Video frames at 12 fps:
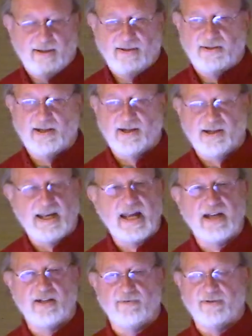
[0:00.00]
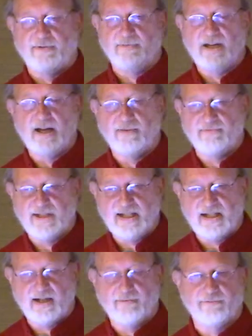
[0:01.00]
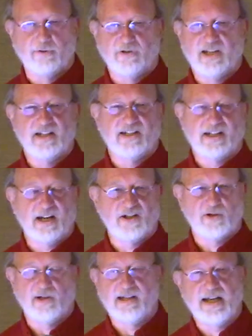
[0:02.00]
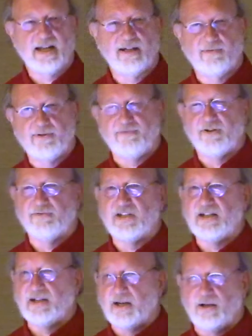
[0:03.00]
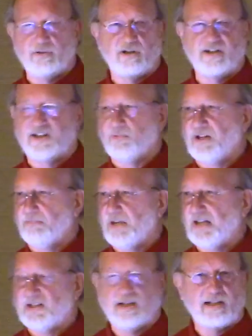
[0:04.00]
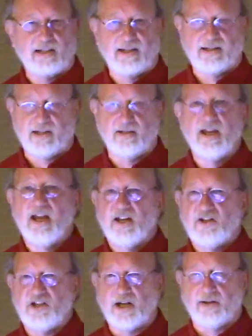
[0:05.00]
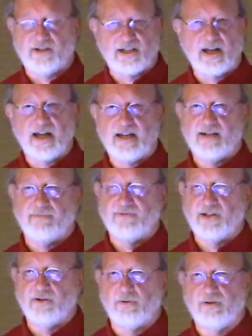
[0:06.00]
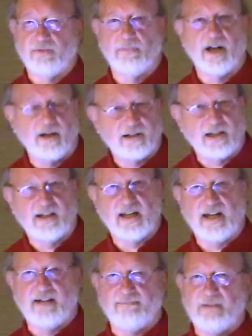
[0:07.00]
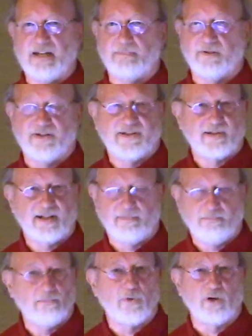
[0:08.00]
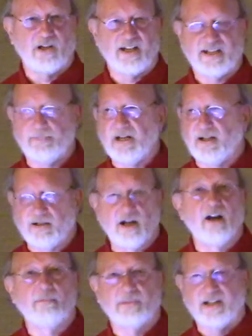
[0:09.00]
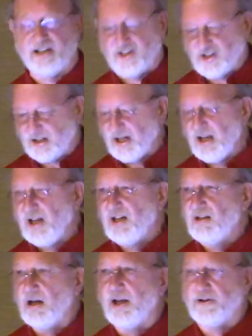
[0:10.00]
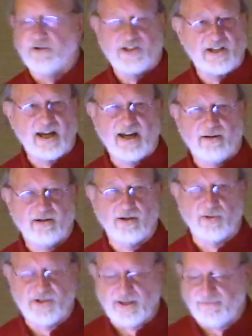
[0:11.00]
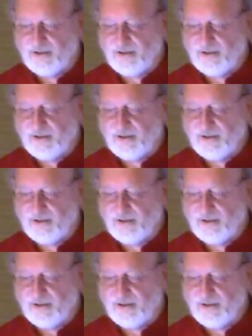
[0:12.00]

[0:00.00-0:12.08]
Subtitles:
the end of the 14th century, the end of the 1500s, when basically the genocide of the North American native peoples had more or less been accomplished. Others say it goes even